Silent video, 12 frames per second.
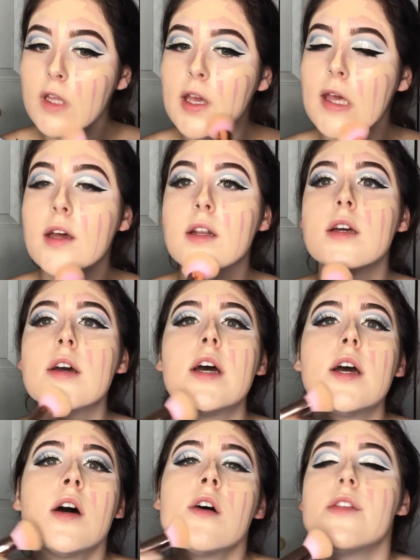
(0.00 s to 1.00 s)
And
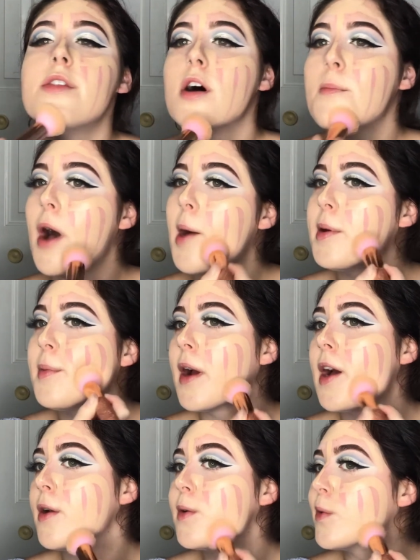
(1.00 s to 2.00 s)
the Bobbi
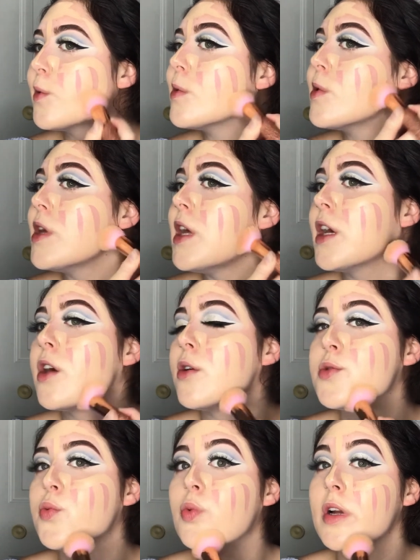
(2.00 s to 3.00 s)
Brown, it
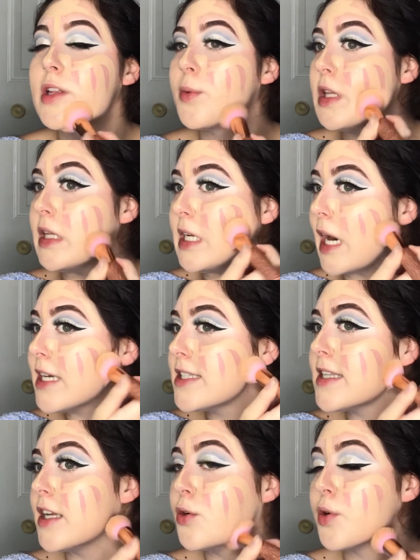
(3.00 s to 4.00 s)
goes really, really
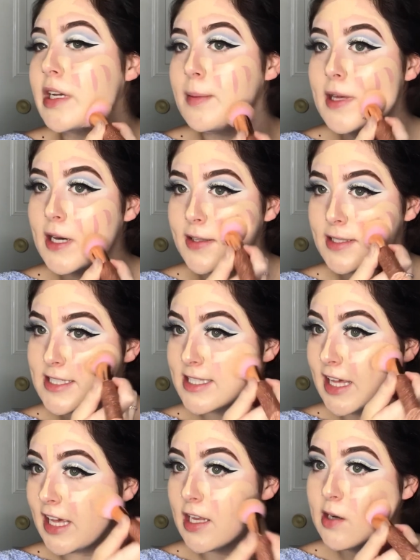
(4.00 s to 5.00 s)
nice and creamy on the
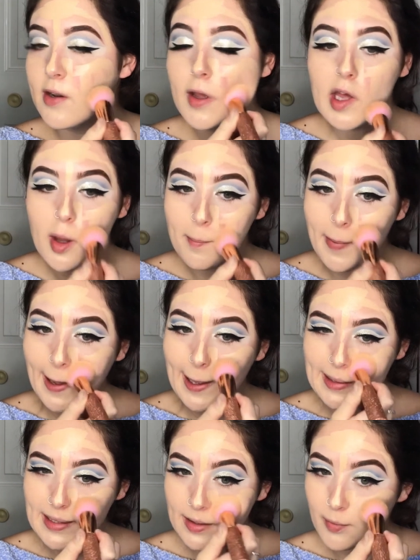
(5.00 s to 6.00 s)
skin,
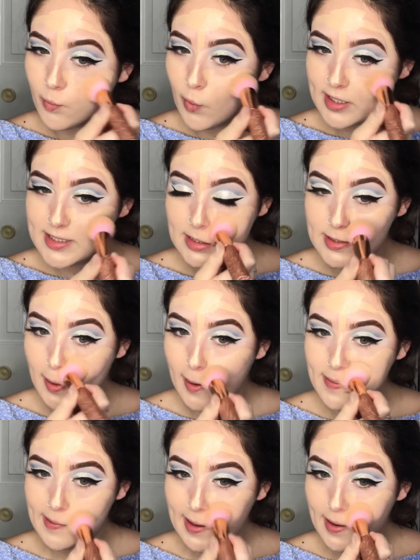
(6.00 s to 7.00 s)
but once it's
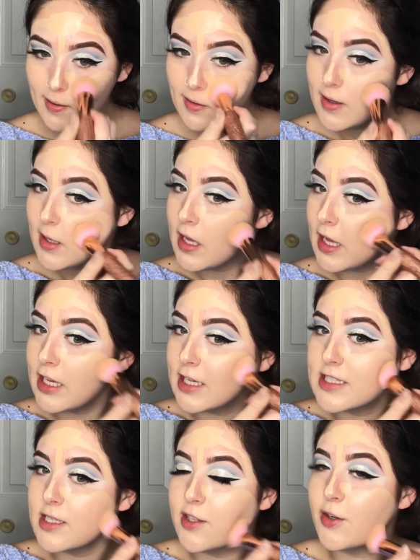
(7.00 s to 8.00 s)
on there, it
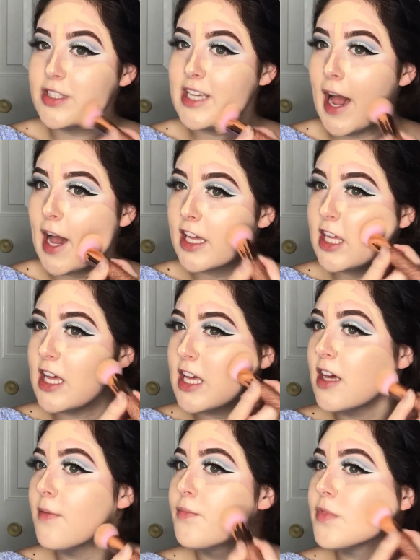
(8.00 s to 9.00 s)
gets a little
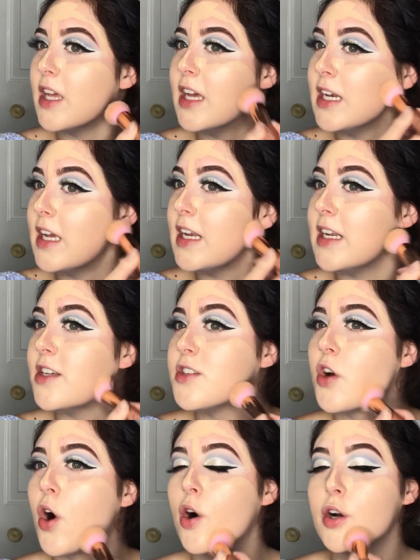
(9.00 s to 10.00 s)
tacky and it is
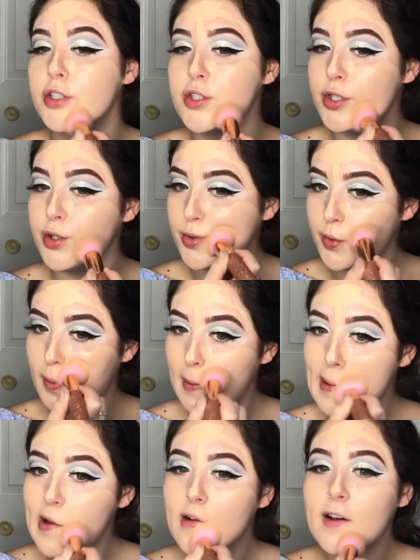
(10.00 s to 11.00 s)
hard to
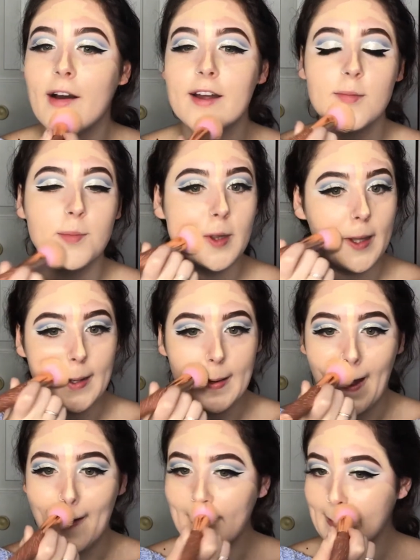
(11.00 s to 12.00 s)
kind of blend
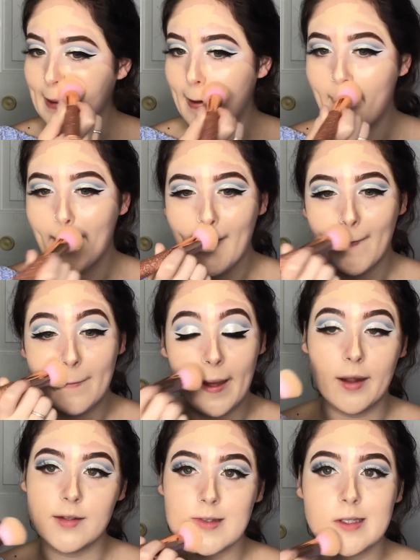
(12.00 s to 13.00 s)
out, so
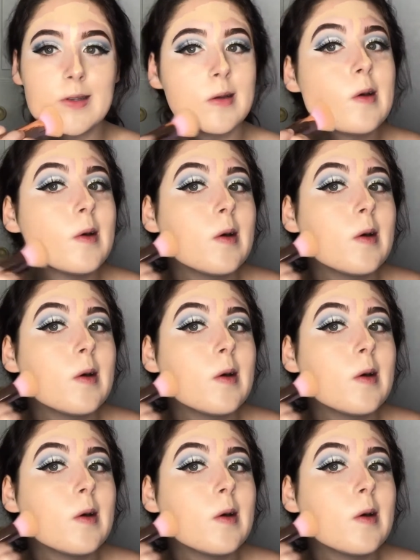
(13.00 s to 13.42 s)
that's